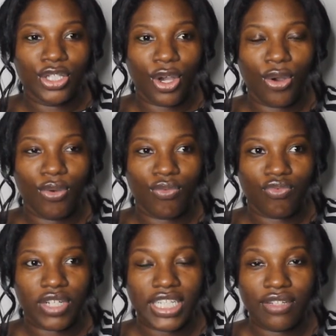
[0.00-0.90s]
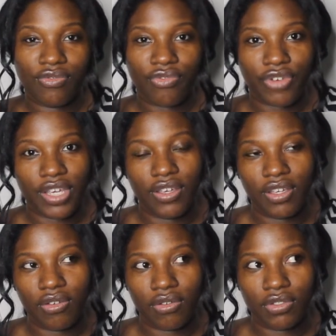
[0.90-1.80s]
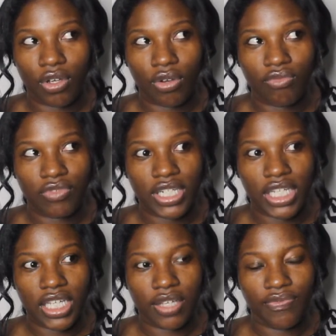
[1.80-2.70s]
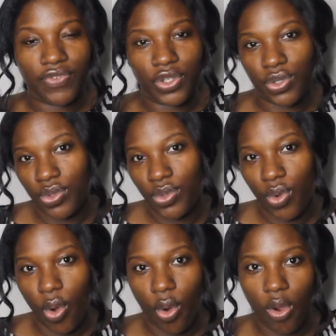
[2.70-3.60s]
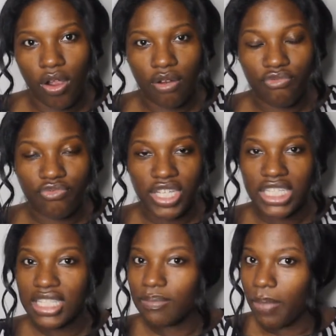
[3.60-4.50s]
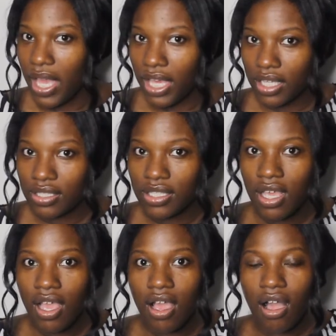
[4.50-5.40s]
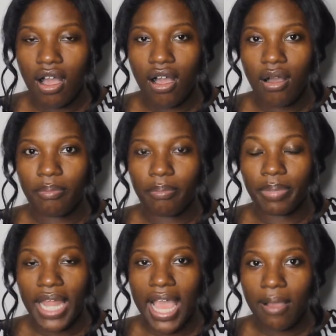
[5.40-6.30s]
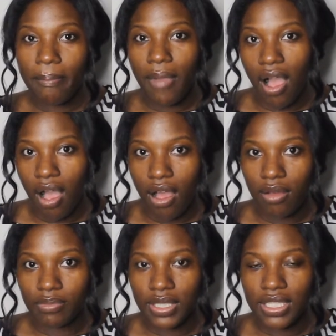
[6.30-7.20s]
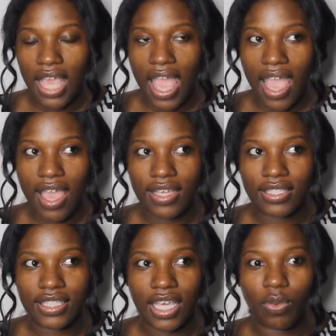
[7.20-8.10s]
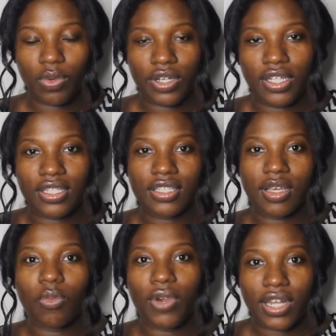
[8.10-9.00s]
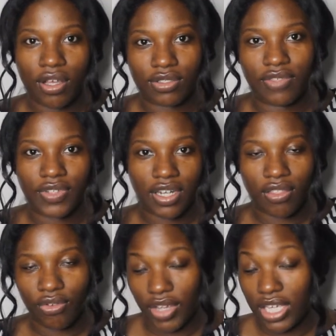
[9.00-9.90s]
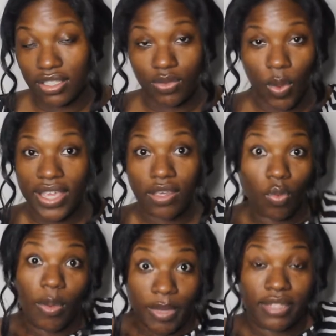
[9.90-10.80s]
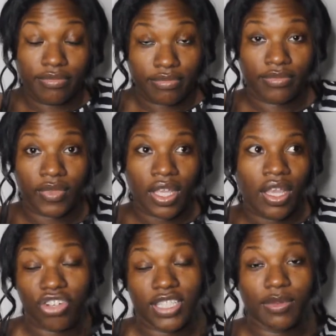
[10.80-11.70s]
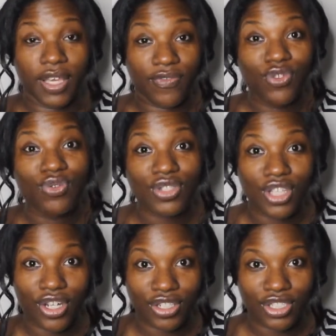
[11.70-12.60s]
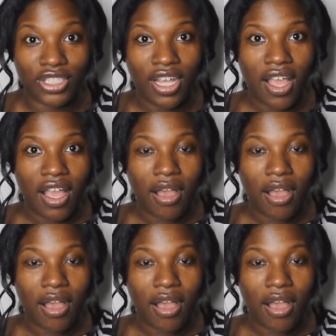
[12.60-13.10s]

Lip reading: don't really view or respect Black moms as they would someone else of another race, white women. Trust me, if you search